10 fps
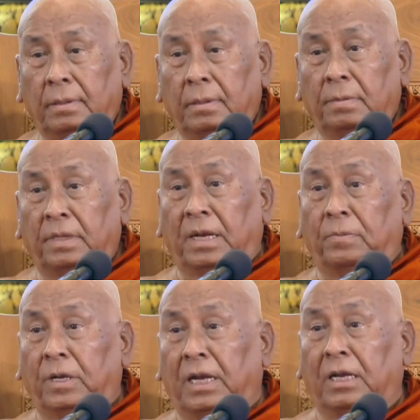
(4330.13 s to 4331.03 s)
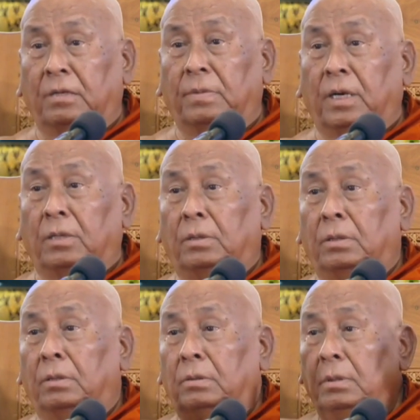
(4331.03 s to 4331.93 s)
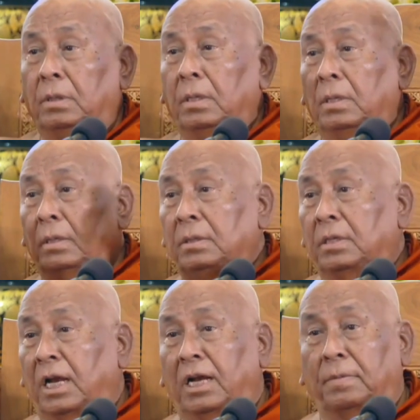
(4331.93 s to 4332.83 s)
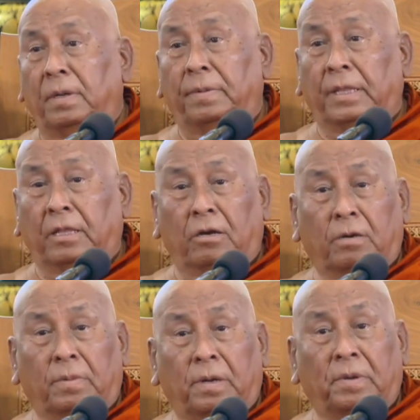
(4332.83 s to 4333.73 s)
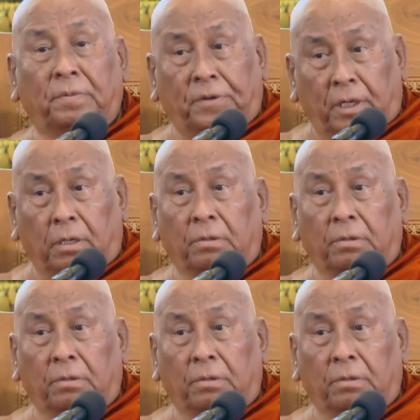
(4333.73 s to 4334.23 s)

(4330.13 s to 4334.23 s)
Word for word: Phaya poe la do ba akon lo sa be be do ma be phit ko.